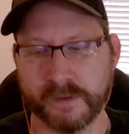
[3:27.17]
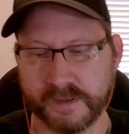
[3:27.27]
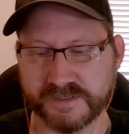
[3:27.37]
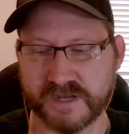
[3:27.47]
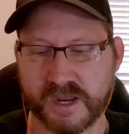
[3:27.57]

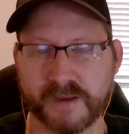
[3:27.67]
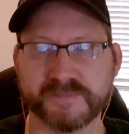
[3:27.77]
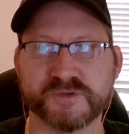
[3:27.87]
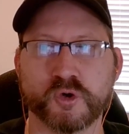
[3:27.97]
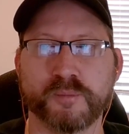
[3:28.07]

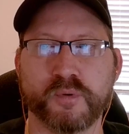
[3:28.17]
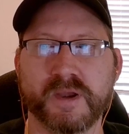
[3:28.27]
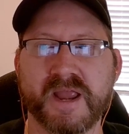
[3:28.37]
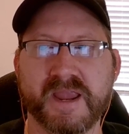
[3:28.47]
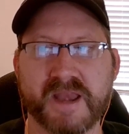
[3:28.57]
times
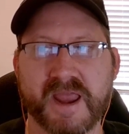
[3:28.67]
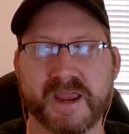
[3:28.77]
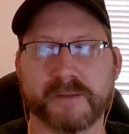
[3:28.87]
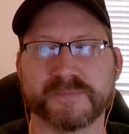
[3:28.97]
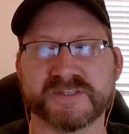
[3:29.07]
0.8
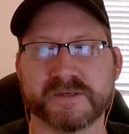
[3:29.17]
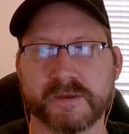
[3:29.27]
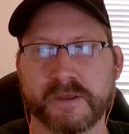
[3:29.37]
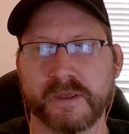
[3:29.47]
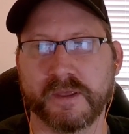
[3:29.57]
amps
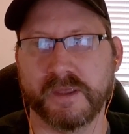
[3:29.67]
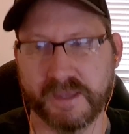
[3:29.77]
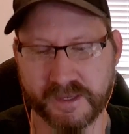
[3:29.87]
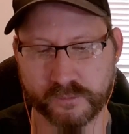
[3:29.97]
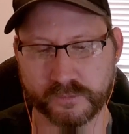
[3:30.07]

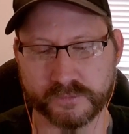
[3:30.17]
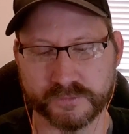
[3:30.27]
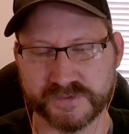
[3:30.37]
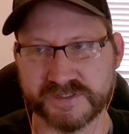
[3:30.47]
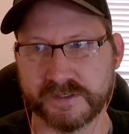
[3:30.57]

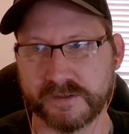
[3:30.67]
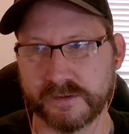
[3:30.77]
equals